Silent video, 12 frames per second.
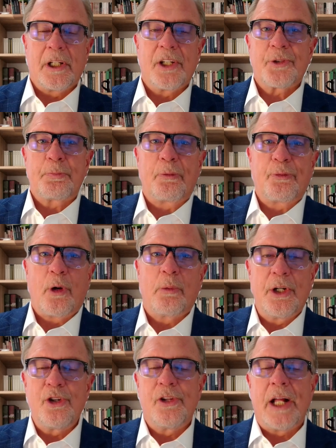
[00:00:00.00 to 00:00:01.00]
before
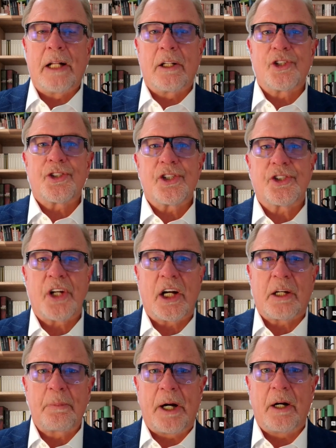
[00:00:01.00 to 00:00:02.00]
we do that, let's just
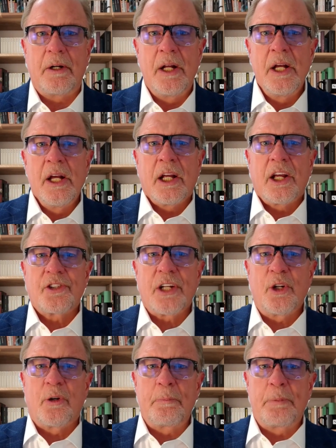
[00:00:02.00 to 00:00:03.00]
talk about, because I
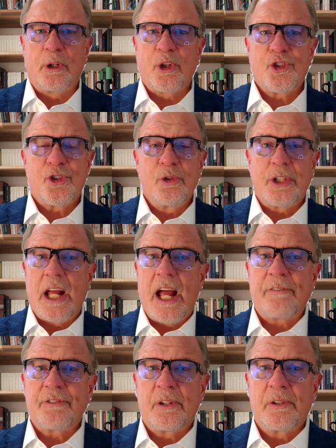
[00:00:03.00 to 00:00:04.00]
know a build-to-suit, they
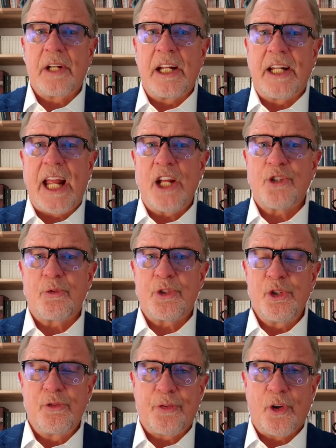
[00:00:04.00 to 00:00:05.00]
have to engage with
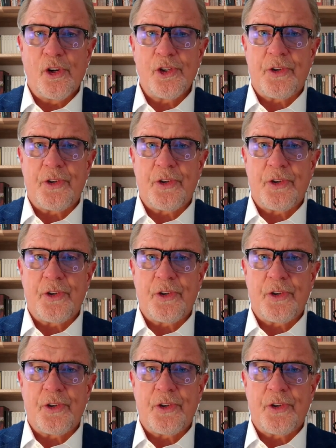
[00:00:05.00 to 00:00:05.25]
you first,